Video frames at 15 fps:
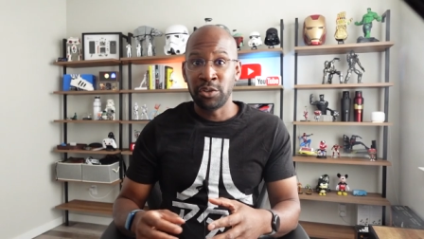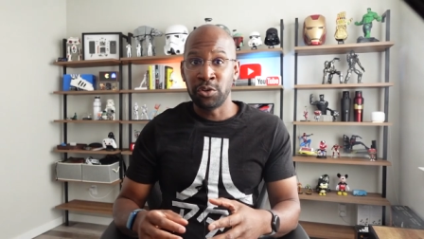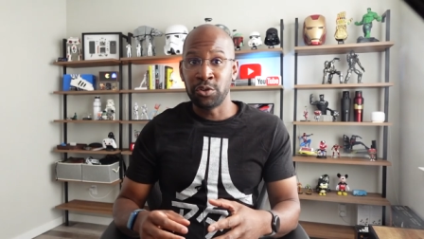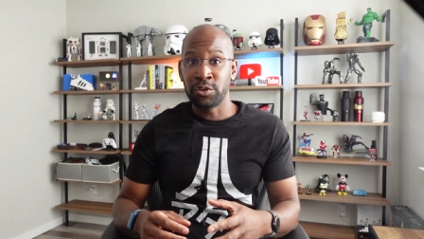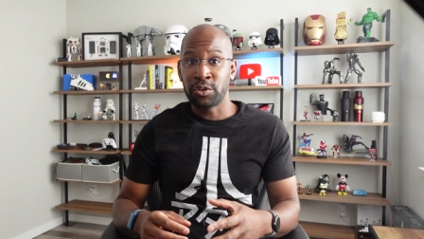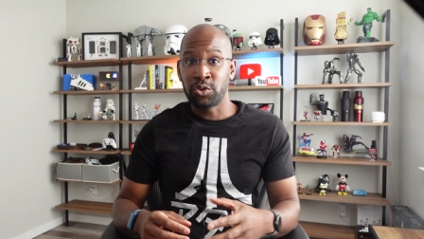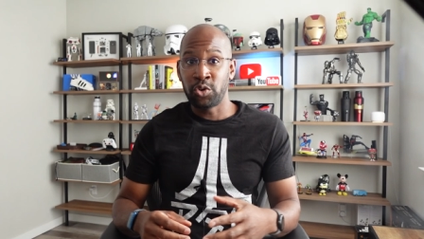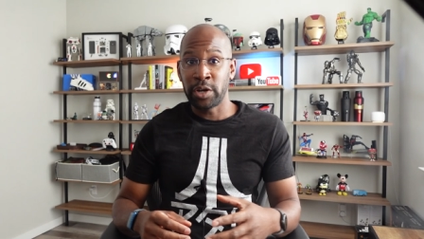
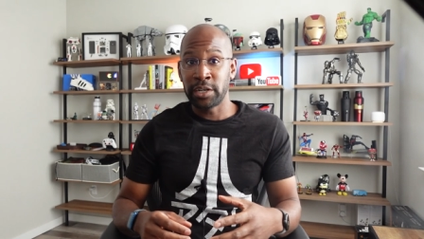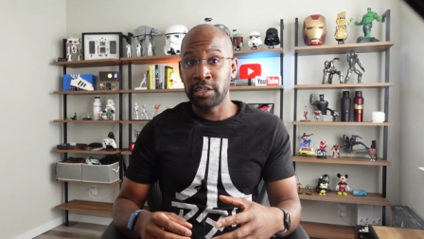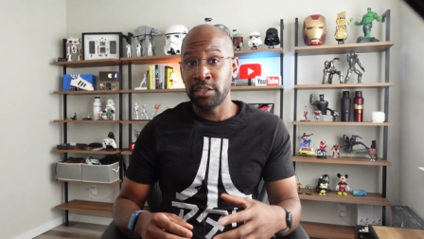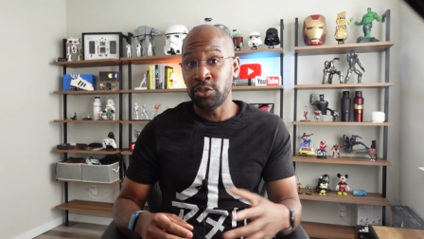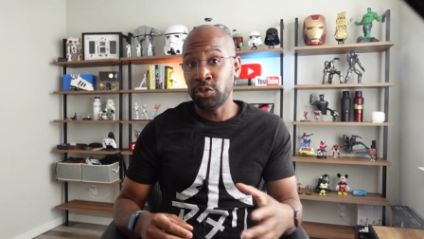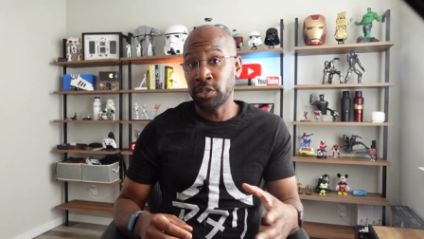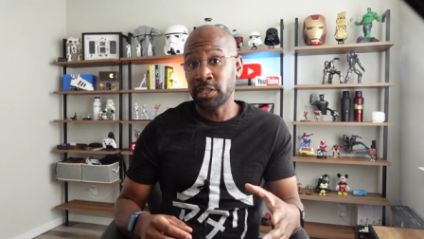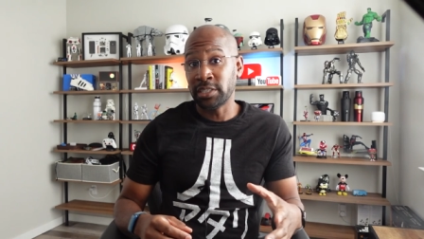Your credit
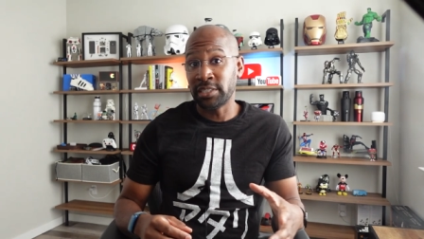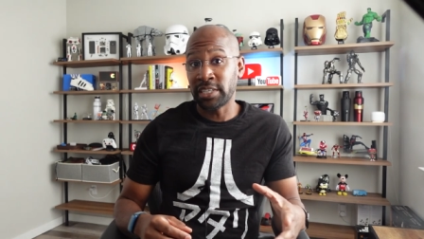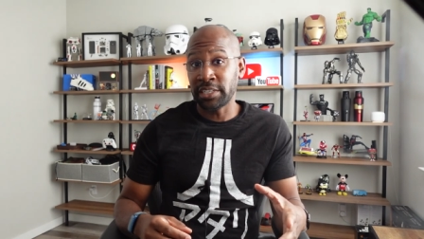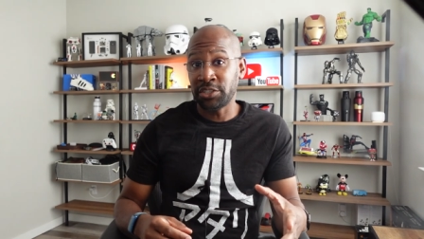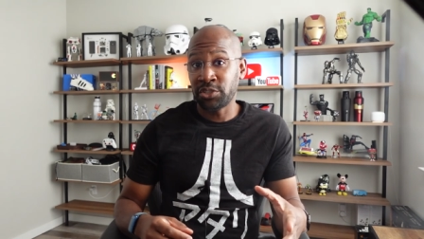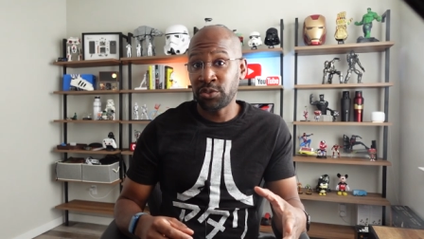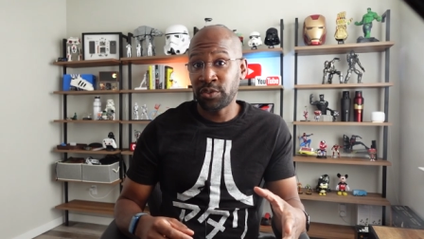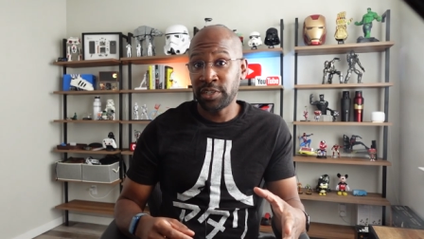
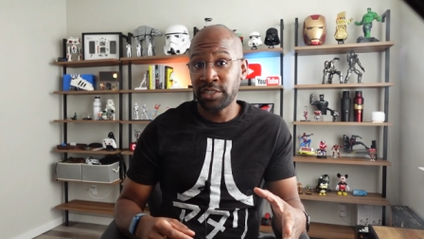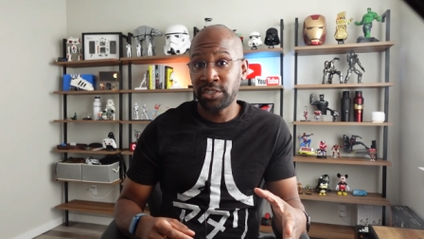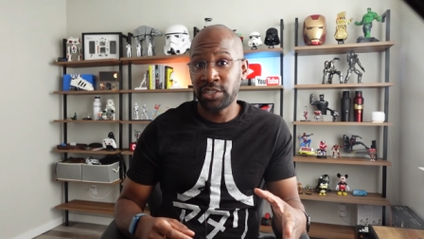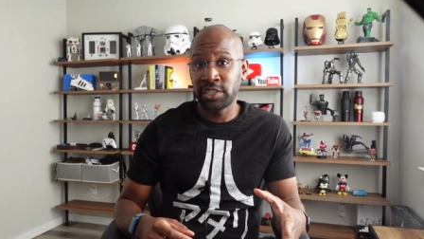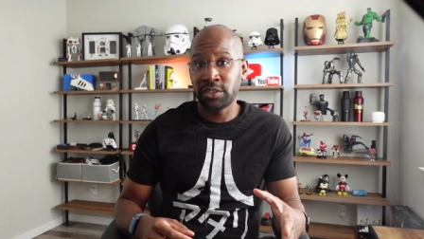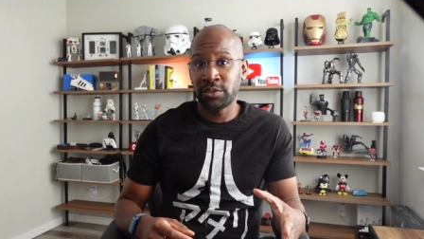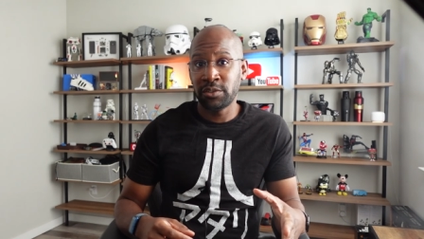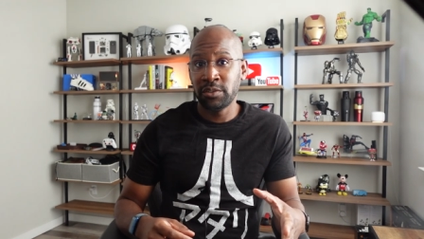utilization
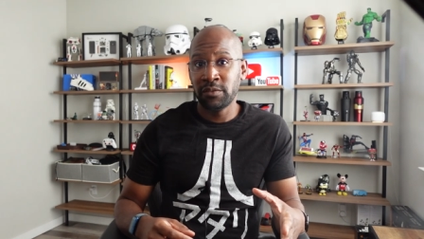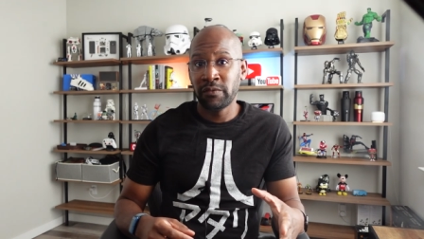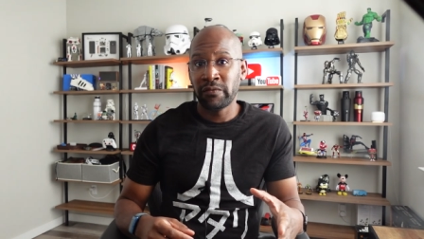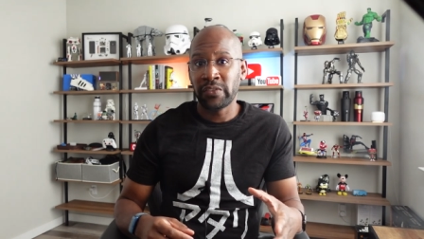ratio